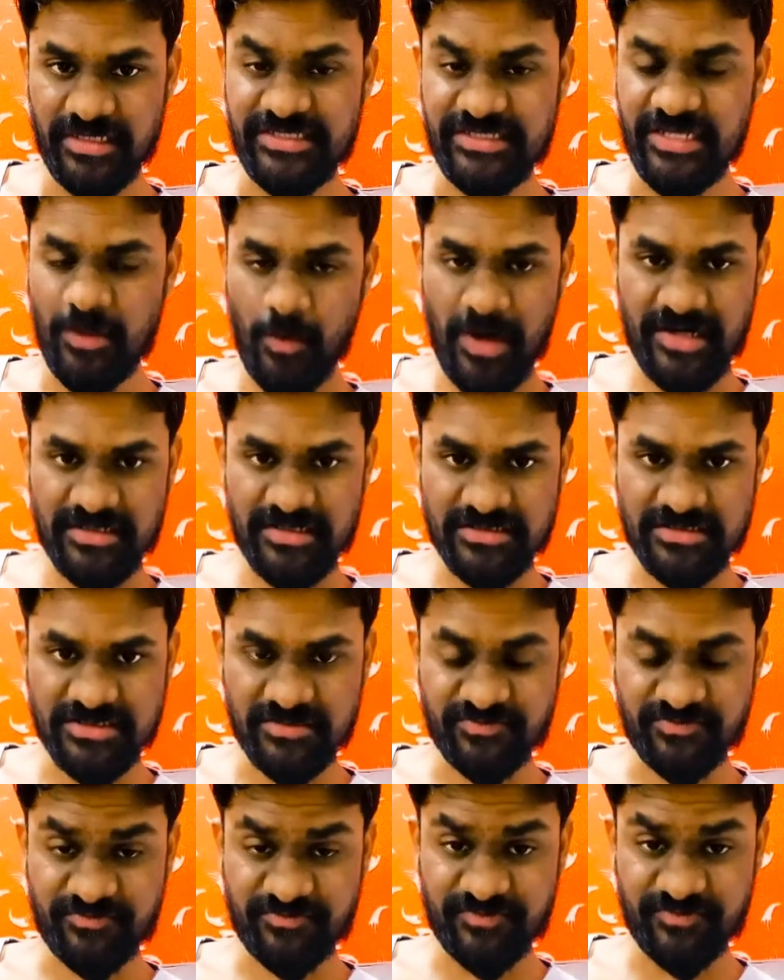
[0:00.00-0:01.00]
We
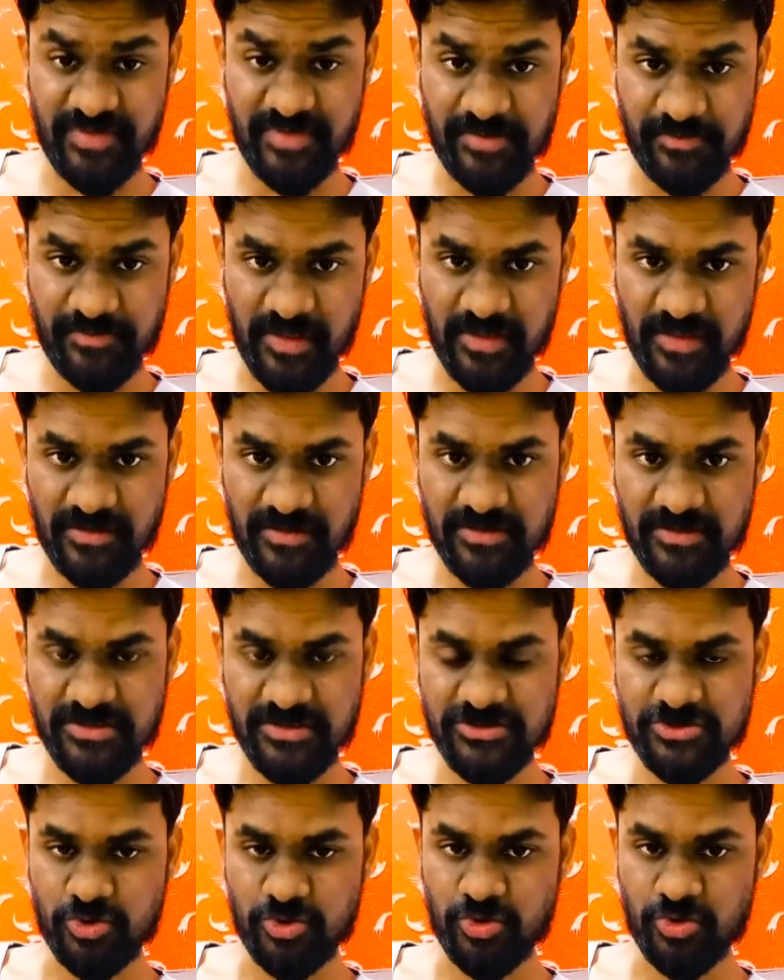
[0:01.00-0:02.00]
invite the
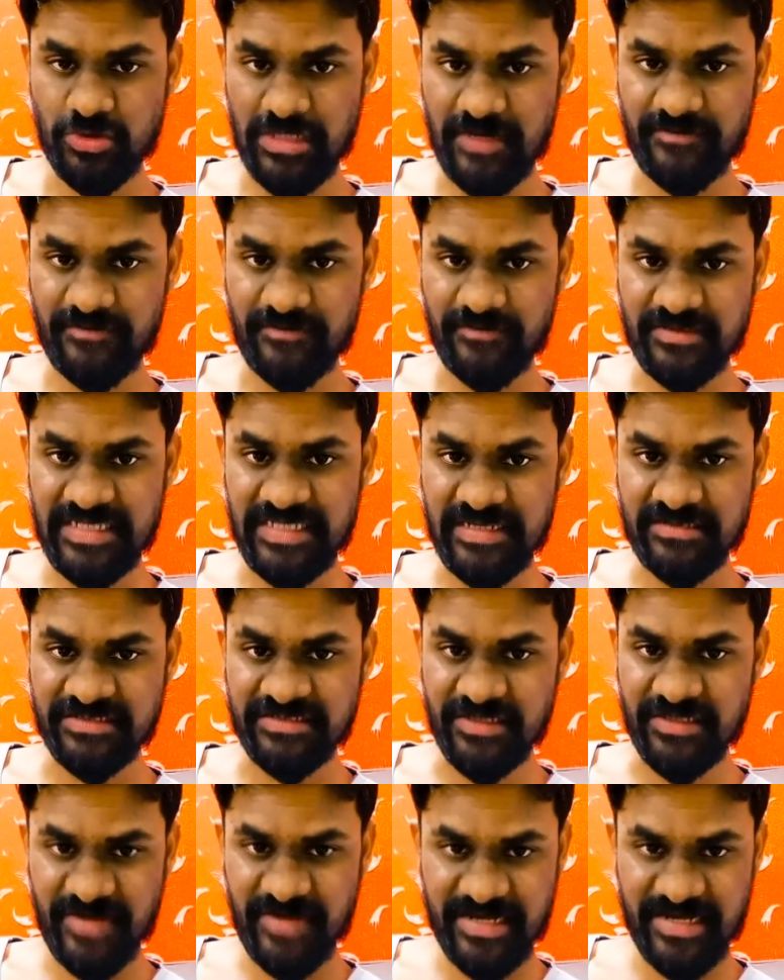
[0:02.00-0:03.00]
people through
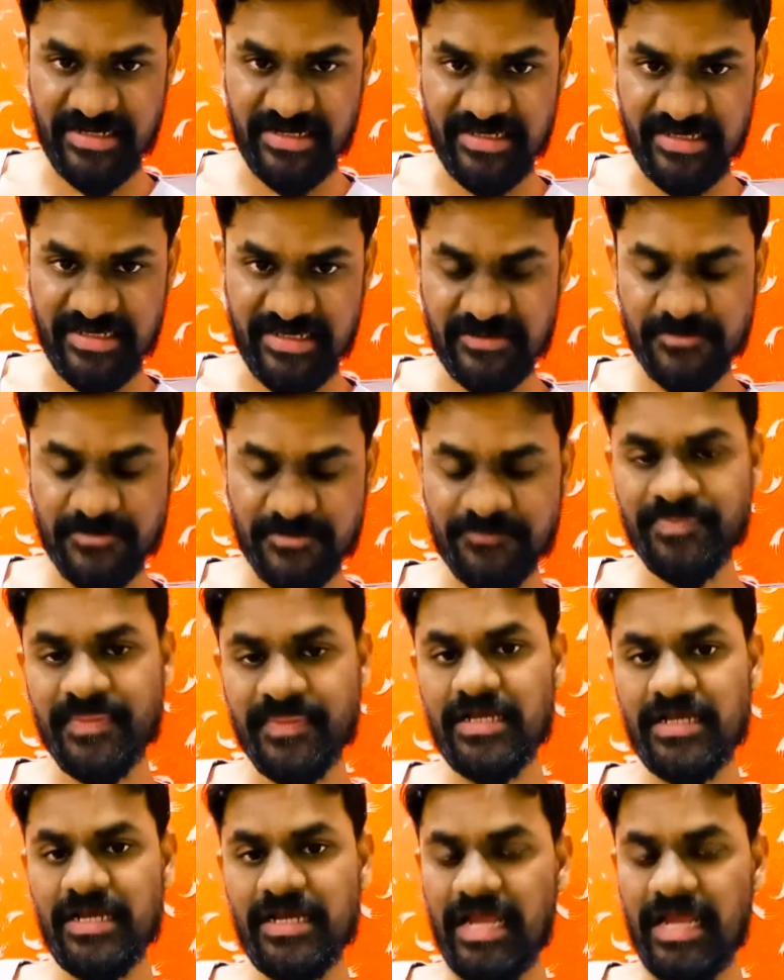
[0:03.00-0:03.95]
our invite link,